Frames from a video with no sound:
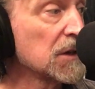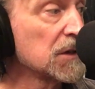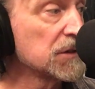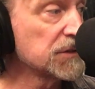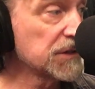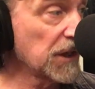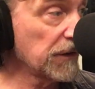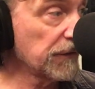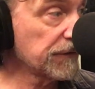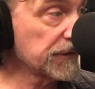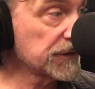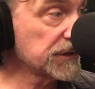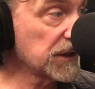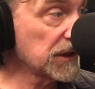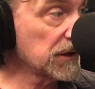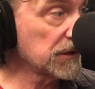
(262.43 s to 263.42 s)
C
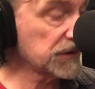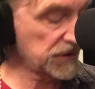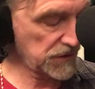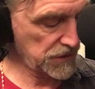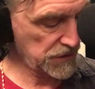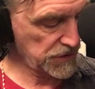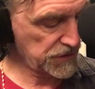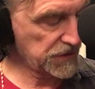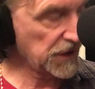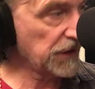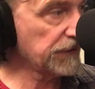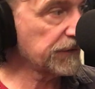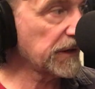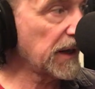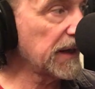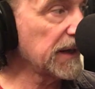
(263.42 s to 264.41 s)

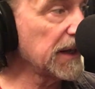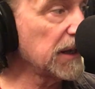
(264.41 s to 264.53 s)
flat,